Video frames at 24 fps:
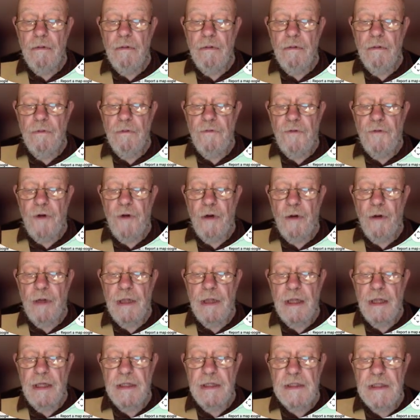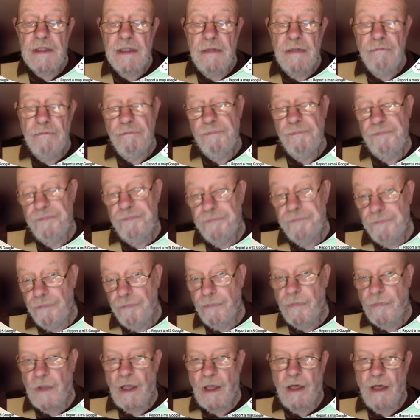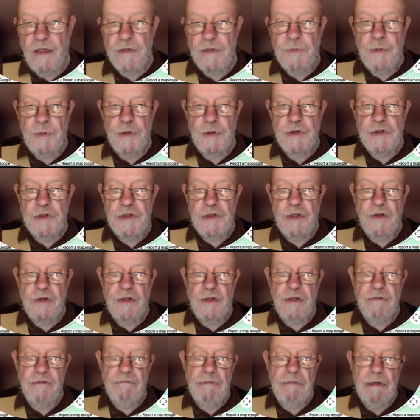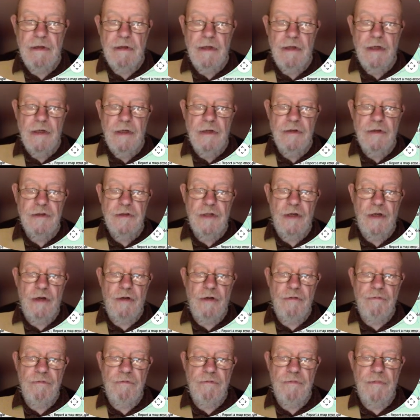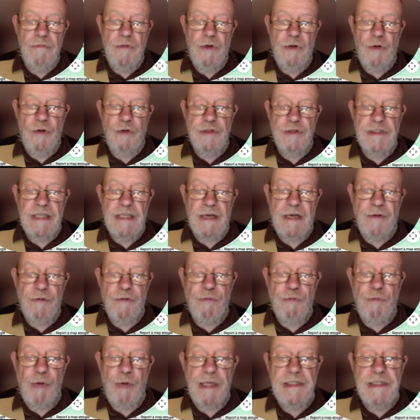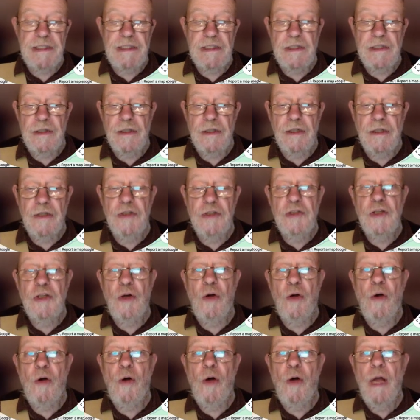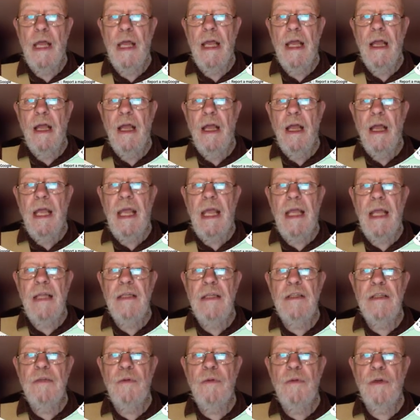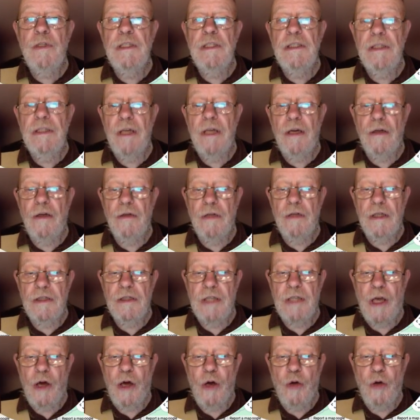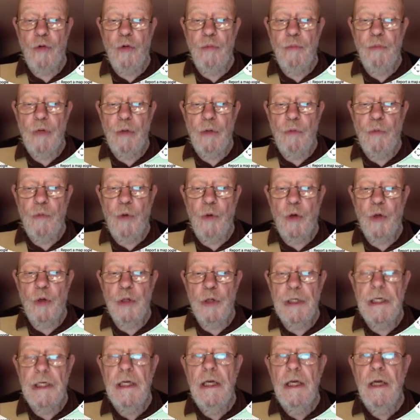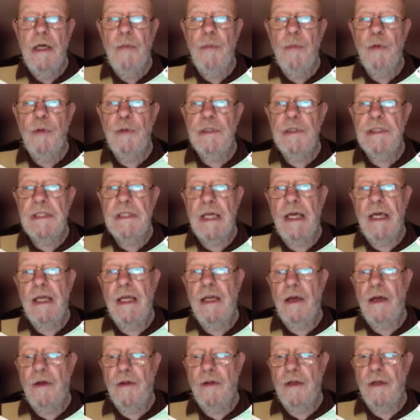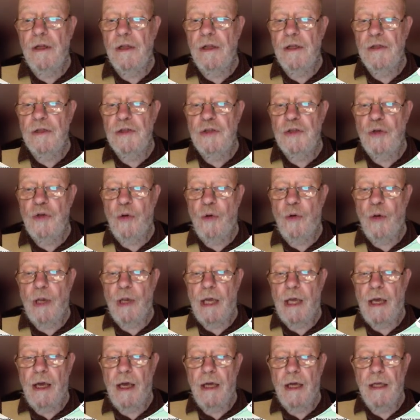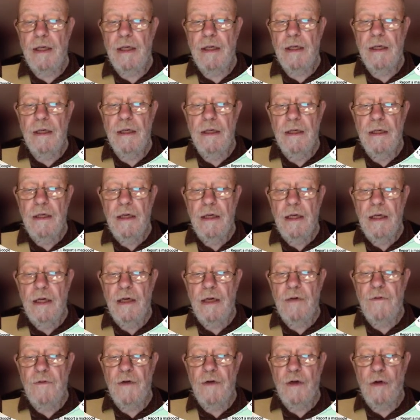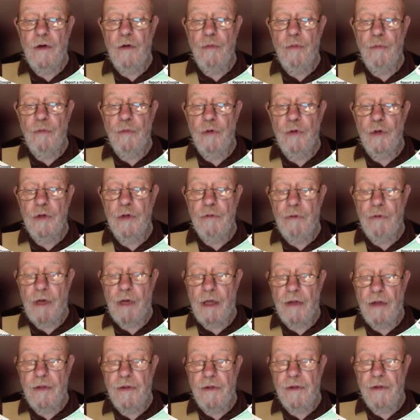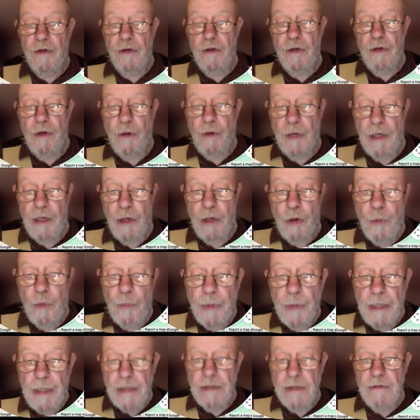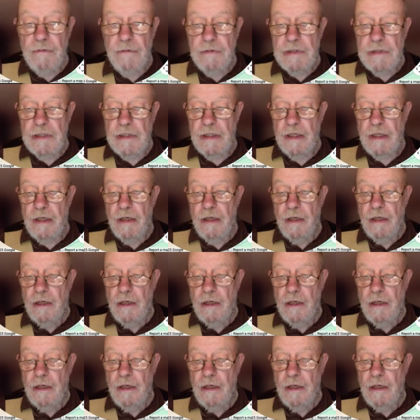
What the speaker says: following this, I suppose, southern or southwestern shore into what is known as Home Wood, but we're staying on the shoreline of Home Wood rather than going up into the